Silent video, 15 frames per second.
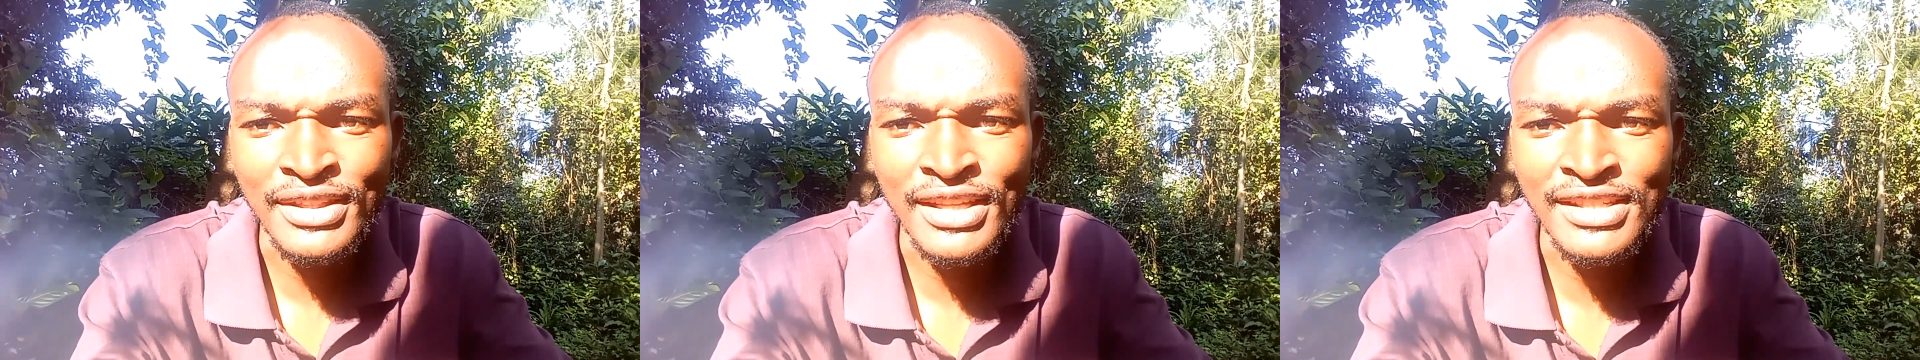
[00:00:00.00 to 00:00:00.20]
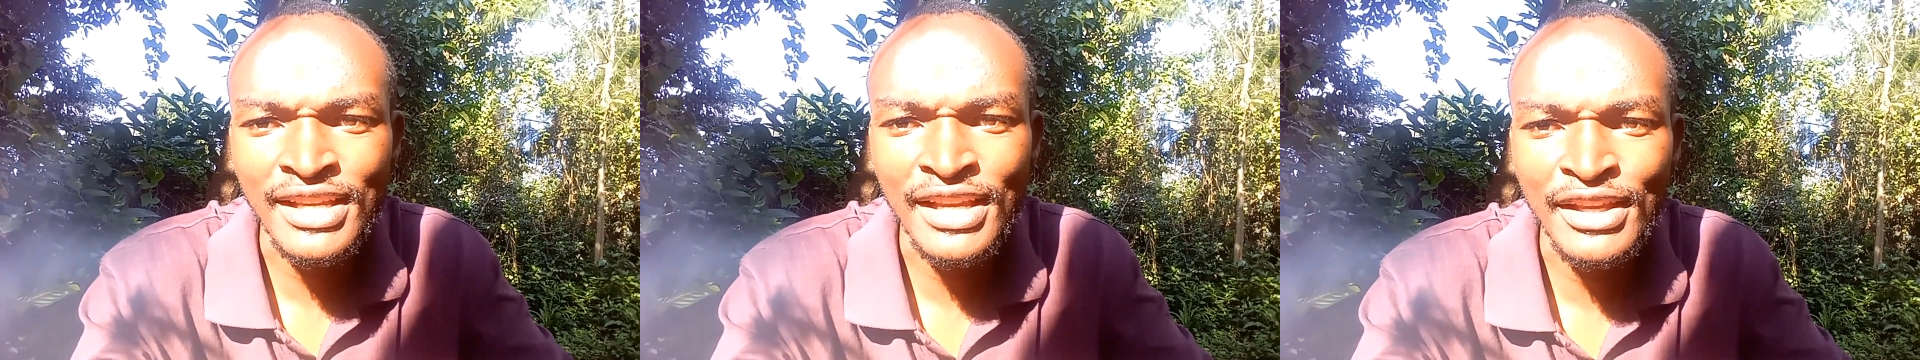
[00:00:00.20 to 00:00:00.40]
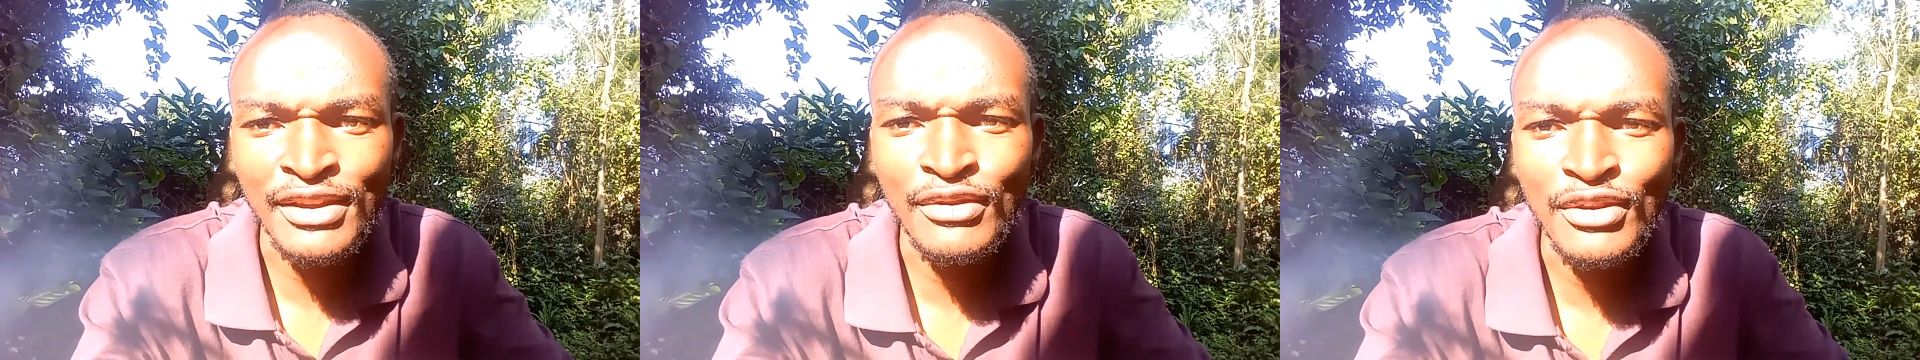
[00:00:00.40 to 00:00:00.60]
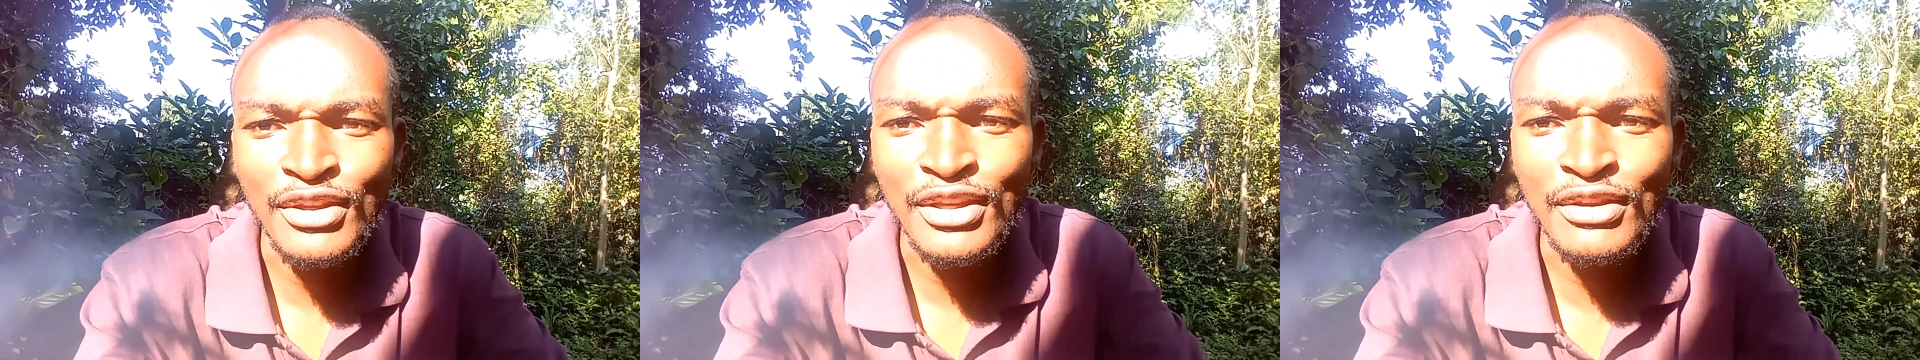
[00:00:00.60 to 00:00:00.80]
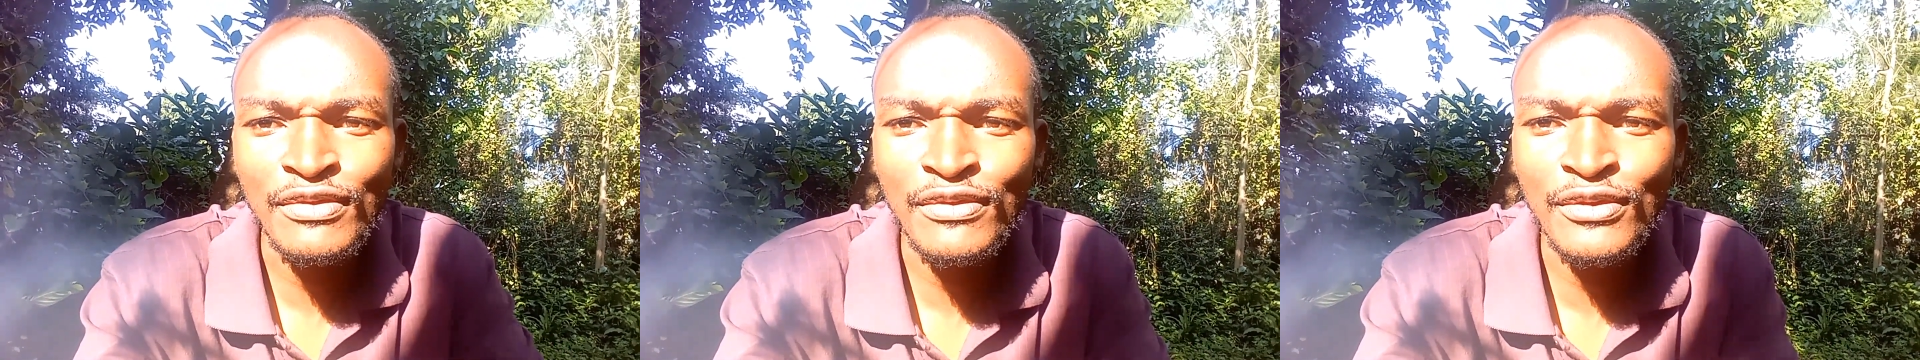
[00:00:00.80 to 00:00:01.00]
They say
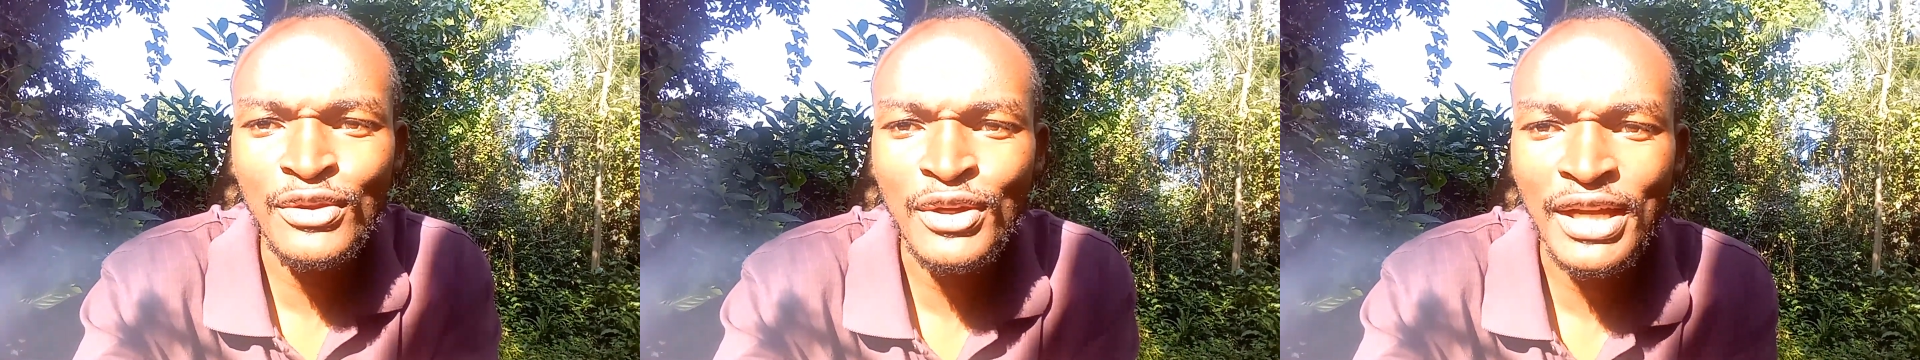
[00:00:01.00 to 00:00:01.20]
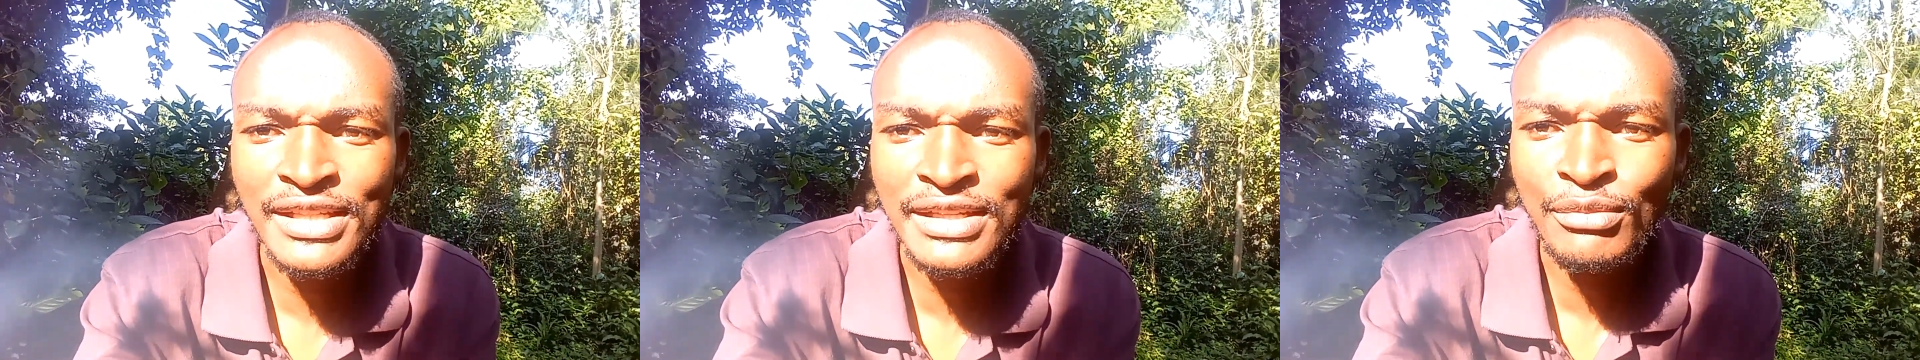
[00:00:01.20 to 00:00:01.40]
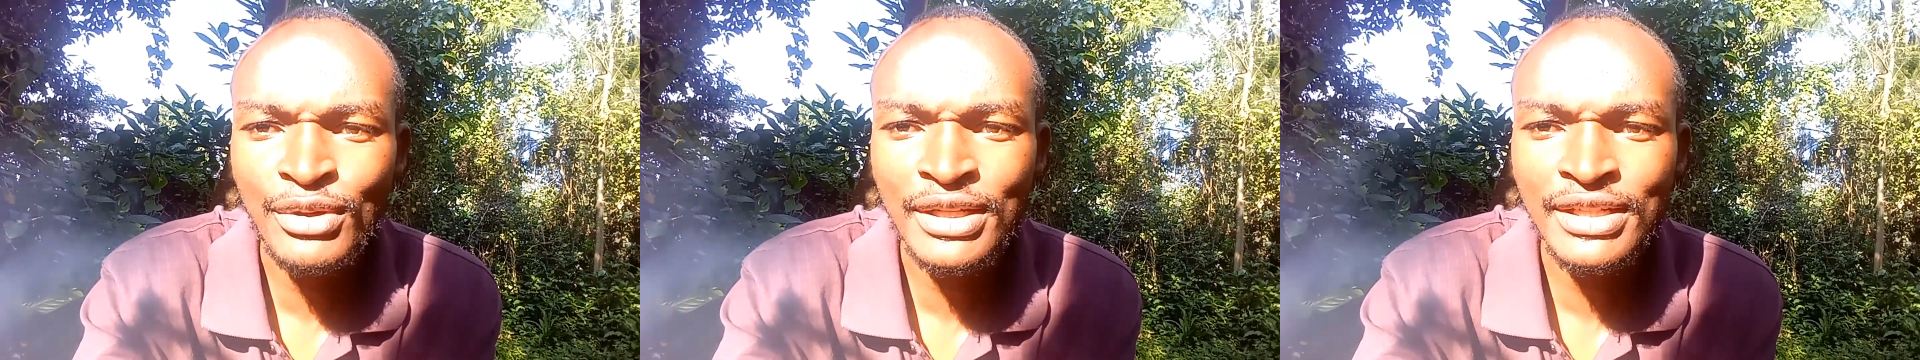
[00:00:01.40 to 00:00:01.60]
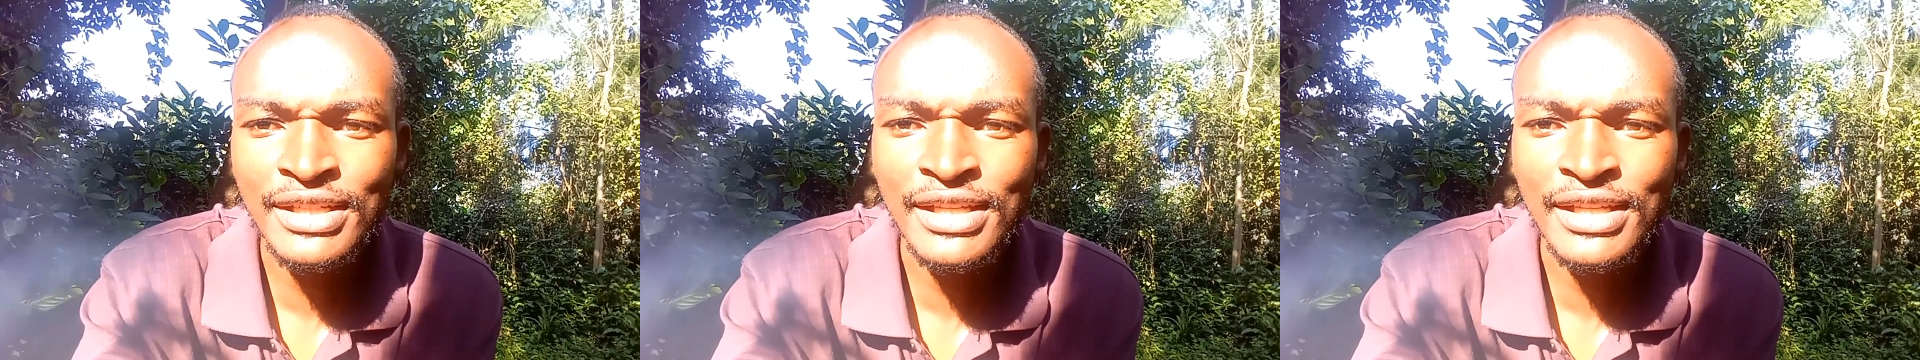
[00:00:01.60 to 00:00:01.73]
if somebody